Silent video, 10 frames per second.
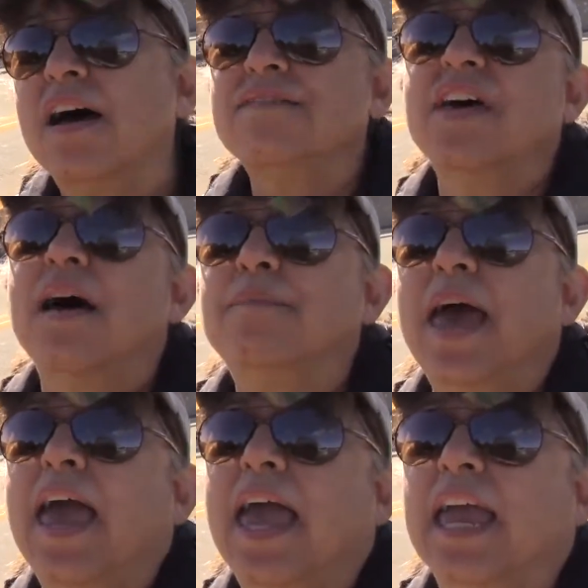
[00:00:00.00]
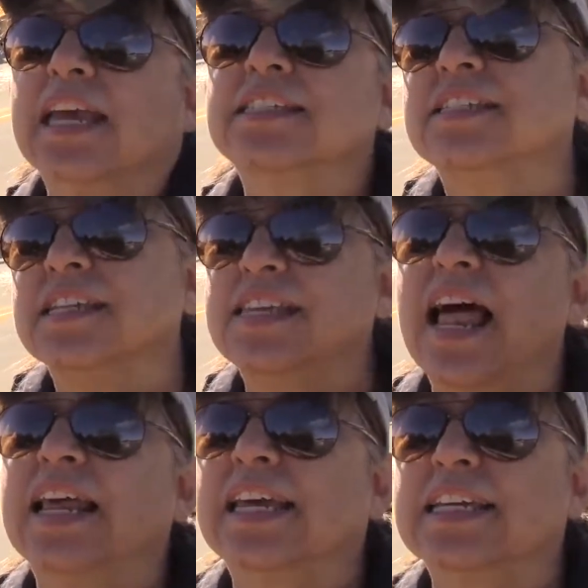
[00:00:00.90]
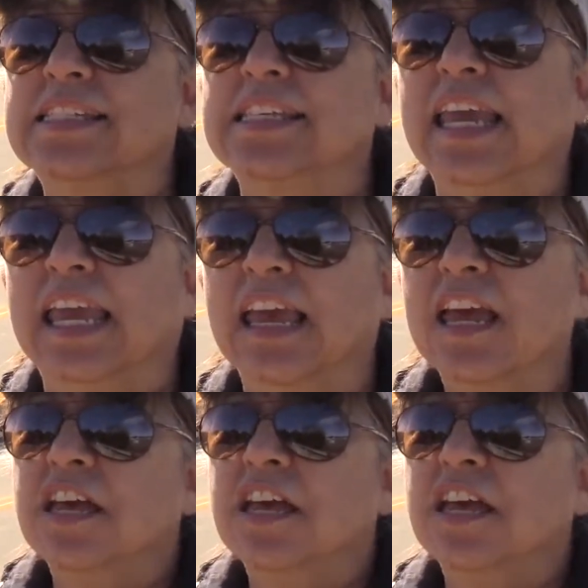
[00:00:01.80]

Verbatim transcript: of the bay. It's the delicacy.